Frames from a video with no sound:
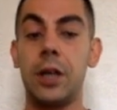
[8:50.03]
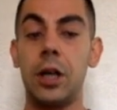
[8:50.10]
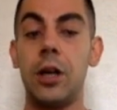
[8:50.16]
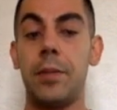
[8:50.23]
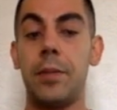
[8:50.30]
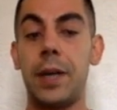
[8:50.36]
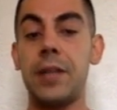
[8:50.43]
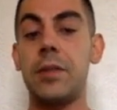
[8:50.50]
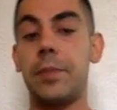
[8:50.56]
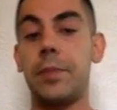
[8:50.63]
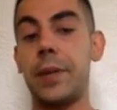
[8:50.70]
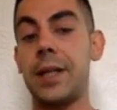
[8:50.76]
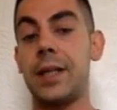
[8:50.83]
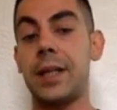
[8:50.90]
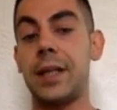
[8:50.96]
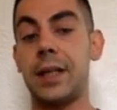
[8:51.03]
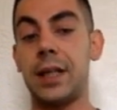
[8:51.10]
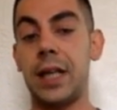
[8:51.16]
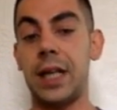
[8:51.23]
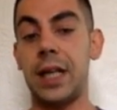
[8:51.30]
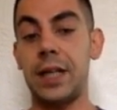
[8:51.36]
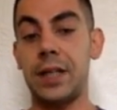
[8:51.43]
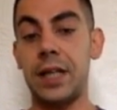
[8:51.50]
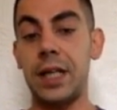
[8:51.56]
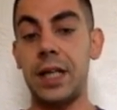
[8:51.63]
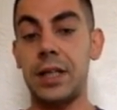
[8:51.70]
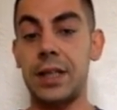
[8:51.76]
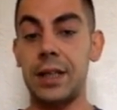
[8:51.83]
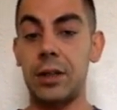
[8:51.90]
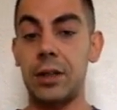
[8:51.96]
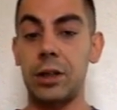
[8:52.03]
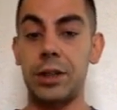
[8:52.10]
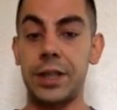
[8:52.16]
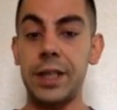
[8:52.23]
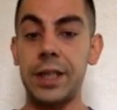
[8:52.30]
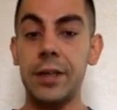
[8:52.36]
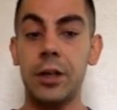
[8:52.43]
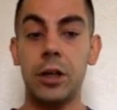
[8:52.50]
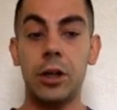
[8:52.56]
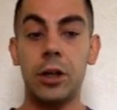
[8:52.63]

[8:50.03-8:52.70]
patent pending search technology.